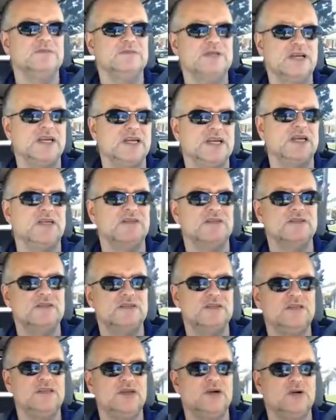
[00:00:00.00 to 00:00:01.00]

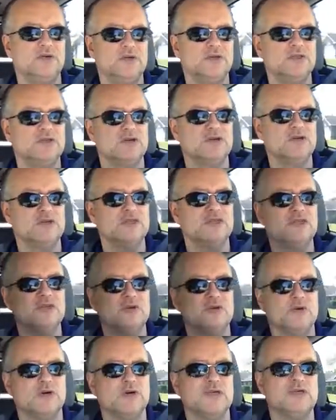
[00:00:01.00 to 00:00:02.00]
and it turns
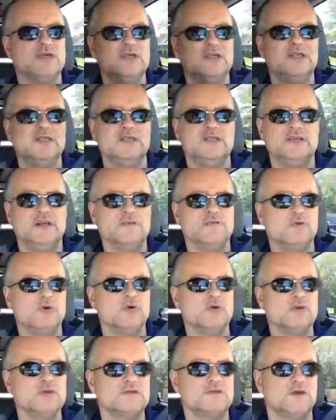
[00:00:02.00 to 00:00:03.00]
into a
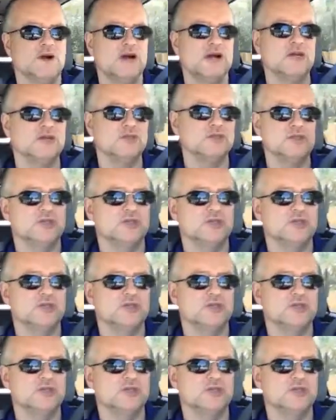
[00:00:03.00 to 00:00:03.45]
forest fire.